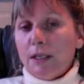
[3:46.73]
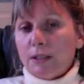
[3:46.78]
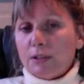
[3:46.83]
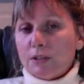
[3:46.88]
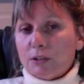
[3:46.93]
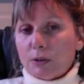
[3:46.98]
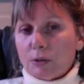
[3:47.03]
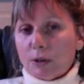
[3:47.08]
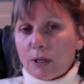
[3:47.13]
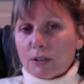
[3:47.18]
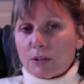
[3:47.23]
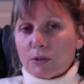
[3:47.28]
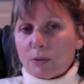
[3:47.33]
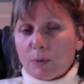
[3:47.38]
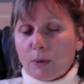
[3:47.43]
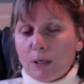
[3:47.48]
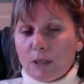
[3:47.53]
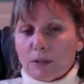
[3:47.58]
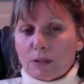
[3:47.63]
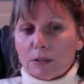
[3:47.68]
So that's a
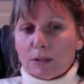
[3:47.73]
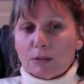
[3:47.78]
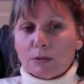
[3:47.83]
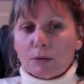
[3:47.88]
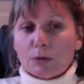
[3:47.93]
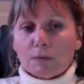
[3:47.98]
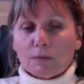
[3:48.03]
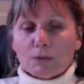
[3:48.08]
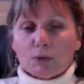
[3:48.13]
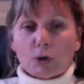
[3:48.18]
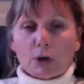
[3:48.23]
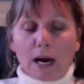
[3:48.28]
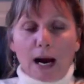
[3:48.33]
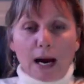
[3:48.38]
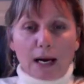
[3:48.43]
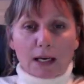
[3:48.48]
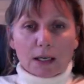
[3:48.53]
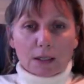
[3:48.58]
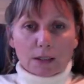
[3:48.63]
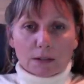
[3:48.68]
way to sort of
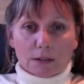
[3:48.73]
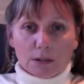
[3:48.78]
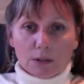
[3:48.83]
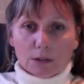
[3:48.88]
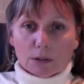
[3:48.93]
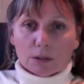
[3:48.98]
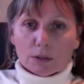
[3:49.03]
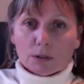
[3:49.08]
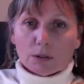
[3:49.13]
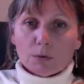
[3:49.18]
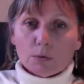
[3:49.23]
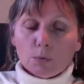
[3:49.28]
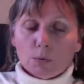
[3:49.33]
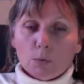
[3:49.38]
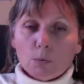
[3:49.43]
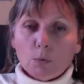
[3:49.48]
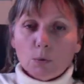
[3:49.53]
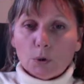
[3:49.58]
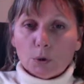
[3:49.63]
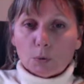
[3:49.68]
track your
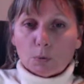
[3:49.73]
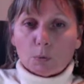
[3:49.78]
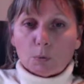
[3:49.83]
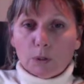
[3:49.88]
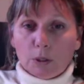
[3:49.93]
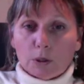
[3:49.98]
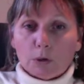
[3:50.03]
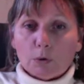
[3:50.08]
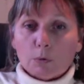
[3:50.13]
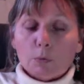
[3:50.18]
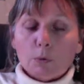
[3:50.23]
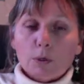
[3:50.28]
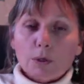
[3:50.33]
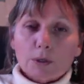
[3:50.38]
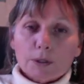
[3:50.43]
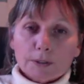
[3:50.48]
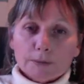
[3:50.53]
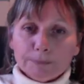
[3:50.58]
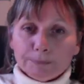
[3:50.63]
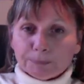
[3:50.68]
inner
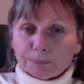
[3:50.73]
work.